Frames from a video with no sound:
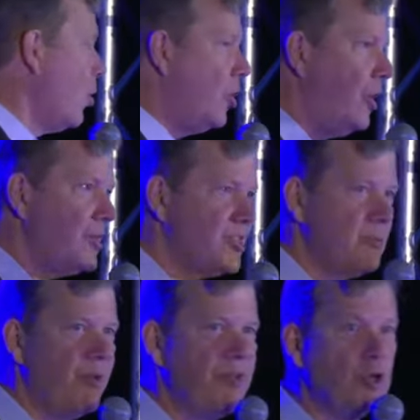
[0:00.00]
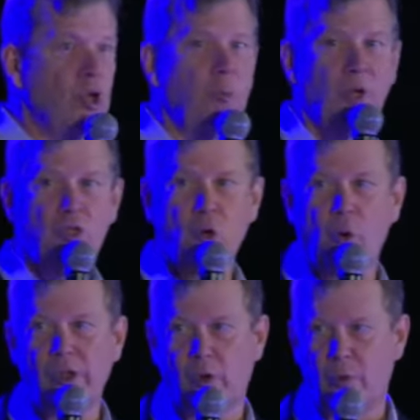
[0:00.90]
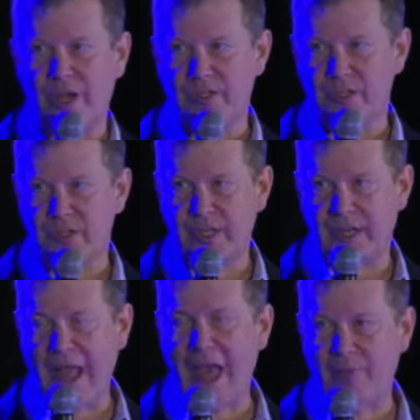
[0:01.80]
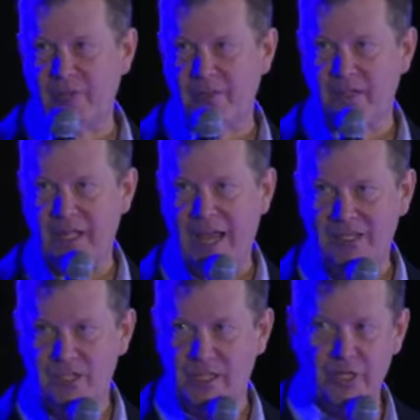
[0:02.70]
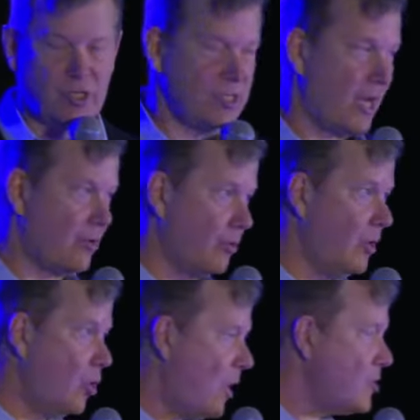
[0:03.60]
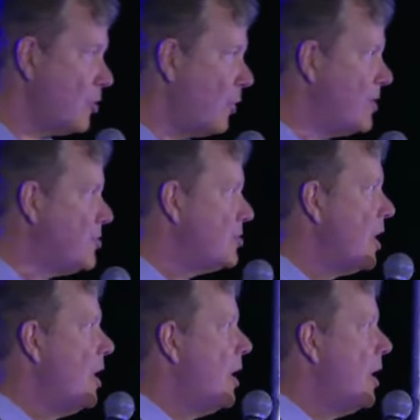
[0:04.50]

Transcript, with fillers: Or look at some of the gubernatorial races that happened in the last election cycle, congressional races.